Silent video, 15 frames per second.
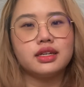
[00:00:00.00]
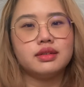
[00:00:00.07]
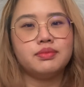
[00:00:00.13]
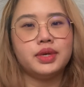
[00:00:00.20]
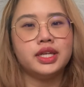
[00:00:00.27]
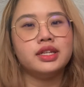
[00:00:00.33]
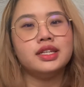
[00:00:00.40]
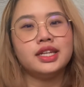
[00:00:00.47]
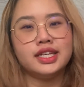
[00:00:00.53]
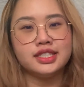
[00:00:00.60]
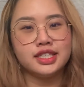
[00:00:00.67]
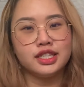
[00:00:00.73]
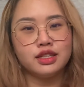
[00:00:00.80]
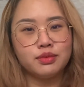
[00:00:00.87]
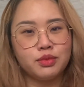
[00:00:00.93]
men are
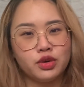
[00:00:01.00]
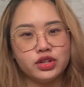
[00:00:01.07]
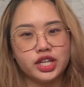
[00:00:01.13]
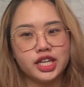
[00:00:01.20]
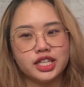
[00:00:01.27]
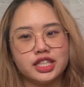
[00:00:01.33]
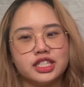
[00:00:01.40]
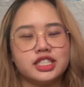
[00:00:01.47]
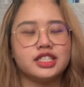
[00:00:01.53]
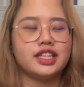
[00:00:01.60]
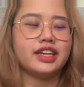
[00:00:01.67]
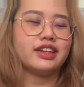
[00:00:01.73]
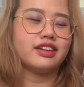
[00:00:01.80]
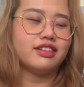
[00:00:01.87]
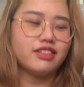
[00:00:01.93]
lazy in the morning and they're just
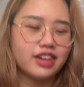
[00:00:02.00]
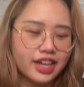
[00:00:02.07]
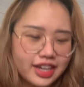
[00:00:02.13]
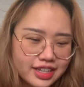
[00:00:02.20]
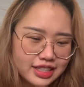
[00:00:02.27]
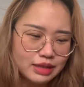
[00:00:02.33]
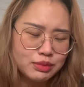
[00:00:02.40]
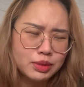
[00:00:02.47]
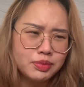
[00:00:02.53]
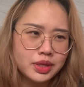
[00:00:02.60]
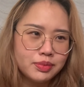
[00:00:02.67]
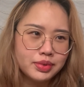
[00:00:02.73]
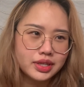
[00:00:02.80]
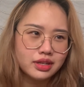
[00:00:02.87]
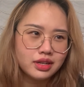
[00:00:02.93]
like, okay, let me pee.
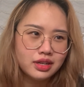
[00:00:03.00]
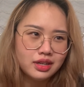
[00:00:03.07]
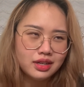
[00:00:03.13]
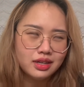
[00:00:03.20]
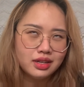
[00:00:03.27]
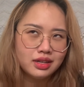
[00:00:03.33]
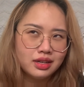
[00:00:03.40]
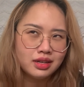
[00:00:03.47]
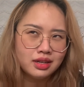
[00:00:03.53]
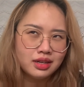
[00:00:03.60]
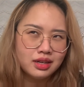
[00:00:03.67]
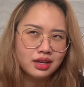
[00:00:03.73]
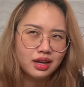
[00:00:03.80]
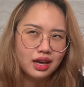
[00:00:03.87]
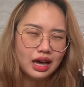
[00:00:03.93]
But
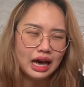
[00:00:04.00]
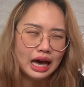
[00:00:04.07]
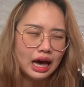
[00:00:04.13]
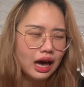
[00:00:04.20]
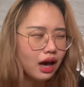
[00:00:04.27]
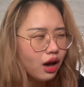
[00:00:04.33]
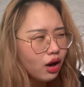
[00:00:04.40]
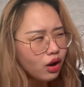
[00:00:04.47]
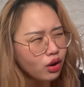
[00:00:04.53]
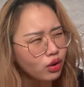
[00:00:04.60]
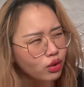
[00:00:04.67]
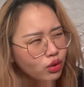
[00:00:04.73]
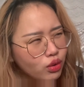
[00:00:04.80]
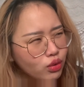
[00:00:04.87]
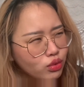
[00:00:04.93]

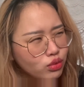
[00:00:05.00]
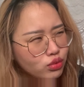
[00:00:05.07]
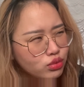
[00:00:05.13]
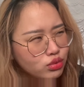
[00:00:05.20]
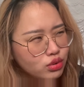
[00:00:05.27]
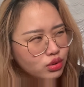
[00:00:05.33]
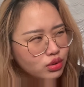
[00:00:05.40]
how